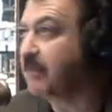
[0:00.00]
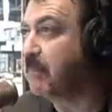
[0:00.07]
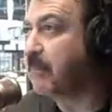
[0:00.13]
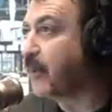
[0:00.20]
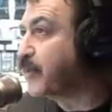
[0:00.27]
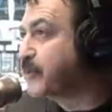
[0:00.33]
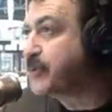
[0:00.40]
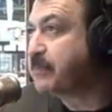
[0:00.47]

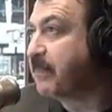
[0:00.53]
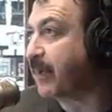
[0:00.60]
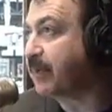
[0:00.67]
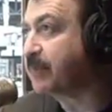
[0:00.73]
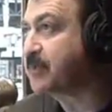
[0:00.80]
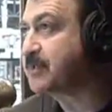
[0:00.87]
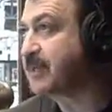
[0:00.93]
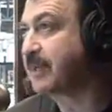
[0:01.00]

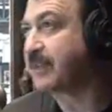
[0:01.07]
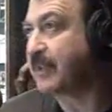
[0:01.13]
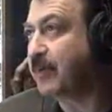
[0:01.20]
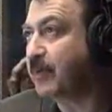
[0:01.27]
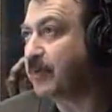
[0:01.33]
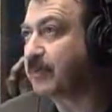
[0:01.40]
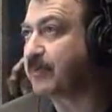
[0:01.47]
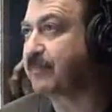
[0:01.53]
Marshmallows on the
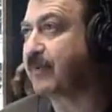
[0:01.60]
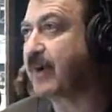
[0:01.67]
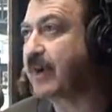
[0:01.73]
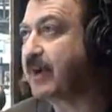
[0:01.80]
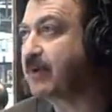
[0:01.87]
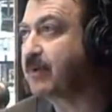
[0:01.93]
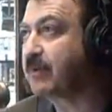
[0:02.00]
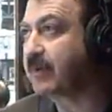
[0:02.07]
old
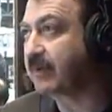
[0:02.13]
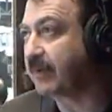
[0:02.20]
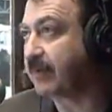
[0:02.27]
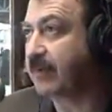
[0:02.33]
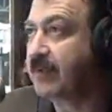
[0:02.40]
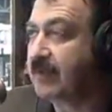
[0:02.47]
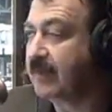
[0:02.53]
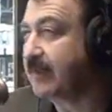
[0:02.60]
fire and
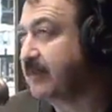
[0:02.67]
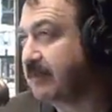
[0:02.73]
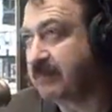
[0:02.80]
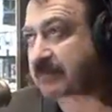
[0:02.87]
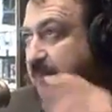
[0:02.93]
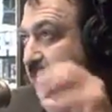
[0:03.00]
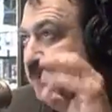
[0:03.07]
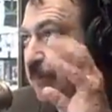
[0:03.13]

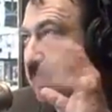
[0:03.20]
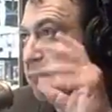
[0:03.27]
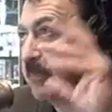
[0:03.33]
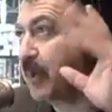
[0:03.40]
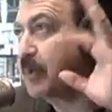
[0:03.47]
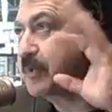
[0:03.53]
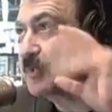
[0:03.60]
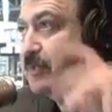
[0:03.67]
little
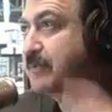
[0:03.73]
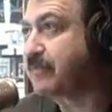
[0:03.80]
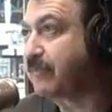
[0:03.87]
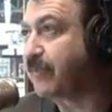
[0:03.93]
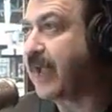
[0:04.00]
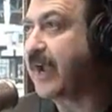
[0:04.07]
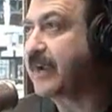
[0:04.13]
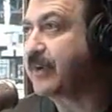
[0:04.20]
bugs
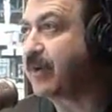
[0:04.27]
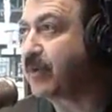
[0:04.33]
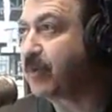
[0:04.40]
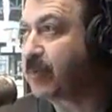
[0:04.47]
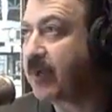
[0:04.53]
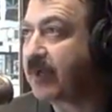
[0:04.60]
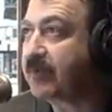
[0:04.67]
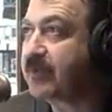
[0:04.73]
flying all
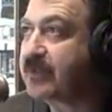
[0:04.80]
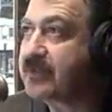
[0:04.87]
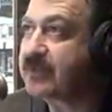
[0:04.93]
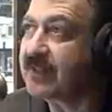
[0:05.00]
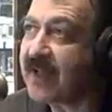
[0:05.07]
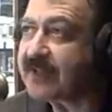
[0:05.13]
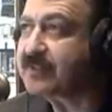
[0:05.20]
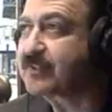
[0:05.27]
around us.
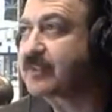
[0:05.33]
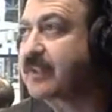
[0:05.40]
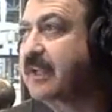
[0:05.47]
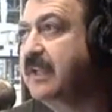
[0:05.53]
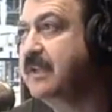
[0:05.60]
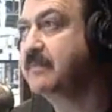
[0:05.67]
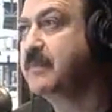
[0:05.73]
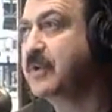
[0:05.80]
That's the
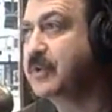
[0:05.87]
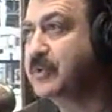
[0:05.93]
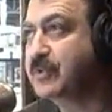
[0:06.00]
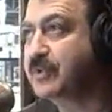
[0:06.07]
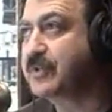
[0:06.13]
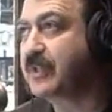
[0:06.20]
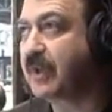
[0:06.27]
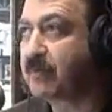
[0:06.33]

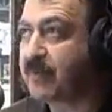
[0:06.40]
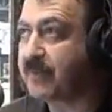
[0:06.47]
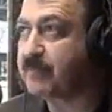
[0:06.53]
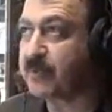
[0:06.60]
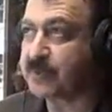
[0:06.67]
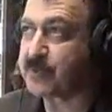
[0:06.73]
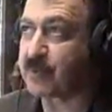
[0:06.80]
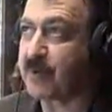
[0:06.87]
image that we
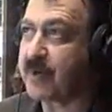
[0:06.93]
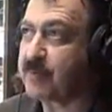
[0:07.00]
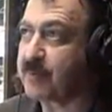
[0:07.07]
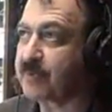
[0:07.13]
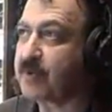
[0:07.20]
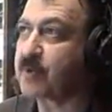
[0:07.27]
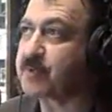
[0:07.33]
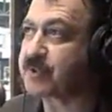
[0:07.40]
portray
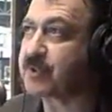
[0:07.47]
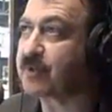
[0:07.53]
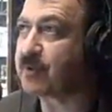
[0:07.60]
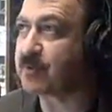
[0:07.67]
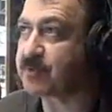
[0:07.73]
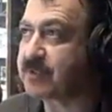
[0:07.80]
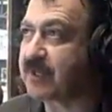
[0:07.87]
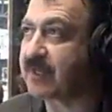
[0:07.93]
with Coast to
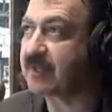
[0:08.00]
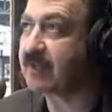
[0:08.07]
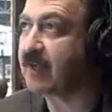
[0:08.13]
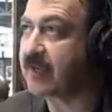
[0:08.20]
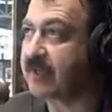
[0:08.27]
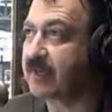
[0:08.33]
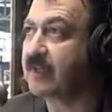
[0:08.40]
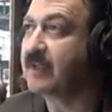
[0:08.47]
Coast at
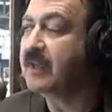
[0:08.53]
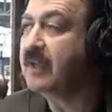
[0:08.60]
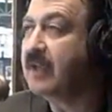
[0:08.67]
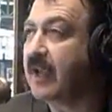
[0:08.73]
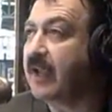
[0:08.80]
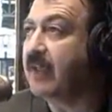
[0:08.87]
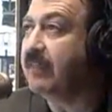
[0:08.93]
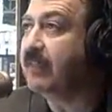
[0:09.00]
night.
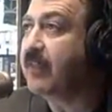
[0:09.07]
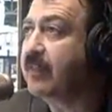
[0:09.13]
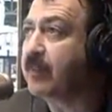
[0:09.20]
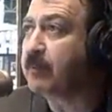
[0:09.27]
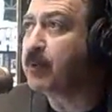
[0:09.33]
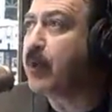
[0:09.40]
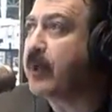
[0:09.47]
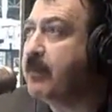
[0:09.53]
And then the
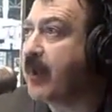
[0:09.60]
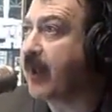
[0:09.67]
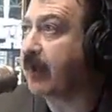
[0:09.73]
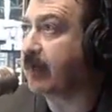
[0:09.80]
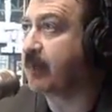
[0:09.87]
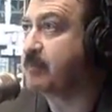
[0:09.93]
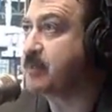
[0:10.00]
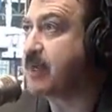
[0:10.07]
boogeyman
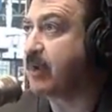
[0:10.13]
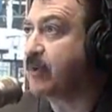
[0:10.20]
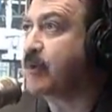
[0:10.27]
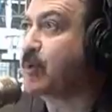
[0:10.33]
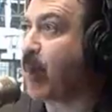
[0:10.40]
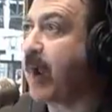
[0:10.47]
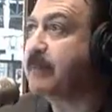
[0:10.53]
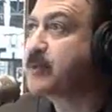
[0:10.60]
comes out and
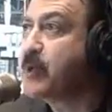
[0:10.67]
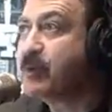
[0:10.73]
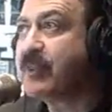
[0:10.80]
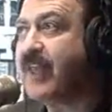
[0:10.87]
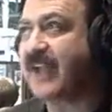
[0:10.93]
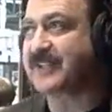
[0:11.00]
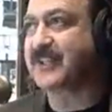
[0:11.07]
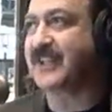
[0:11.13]
grabs you, and
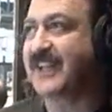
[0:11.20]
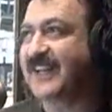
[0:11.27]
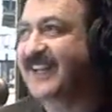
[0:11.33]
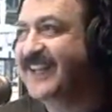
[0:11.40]
that's it.